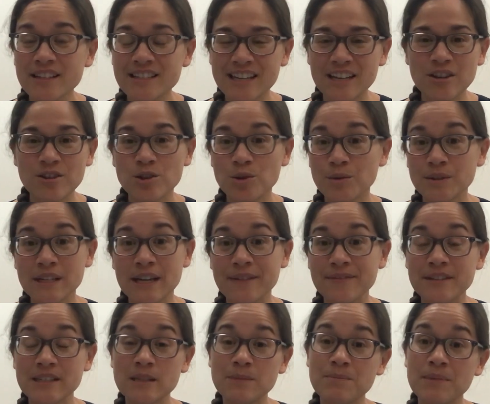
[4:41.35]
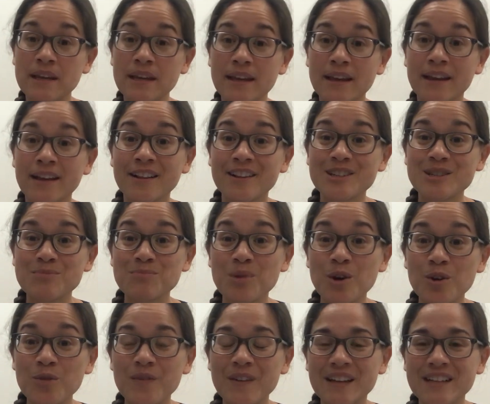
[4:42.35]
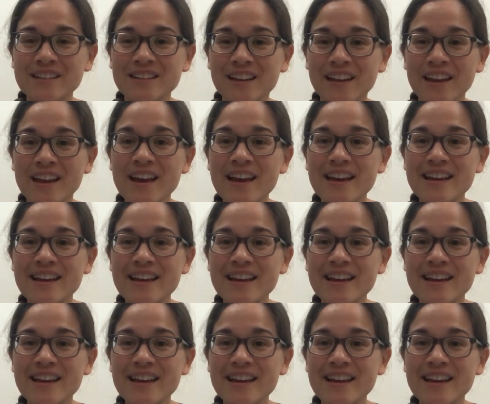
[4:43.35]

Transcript: and you don't have to speak English perfectly